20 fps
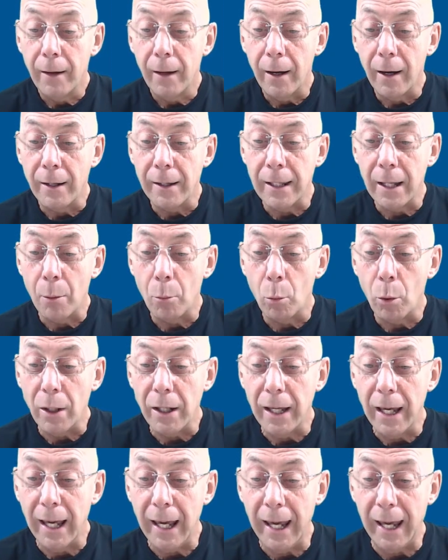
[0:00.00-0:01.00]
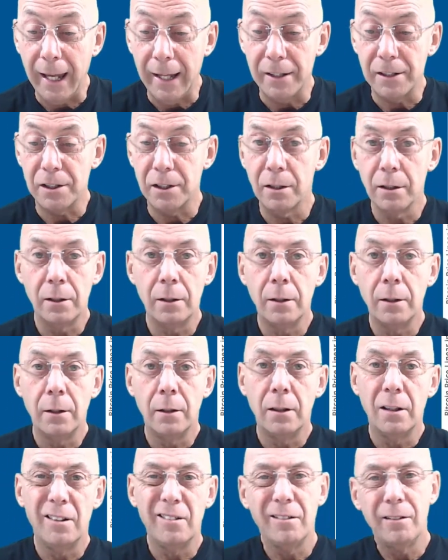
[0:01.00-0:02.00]
And then we hit,
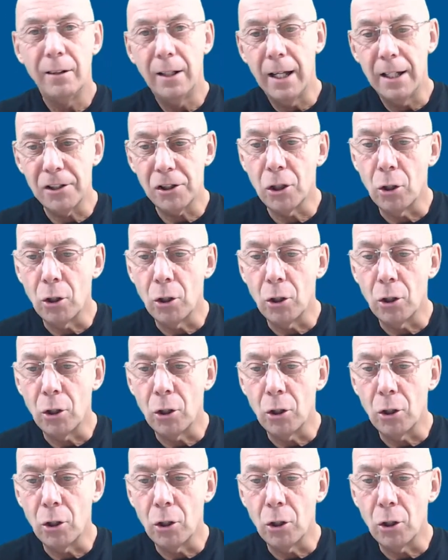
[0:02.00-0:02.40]
let's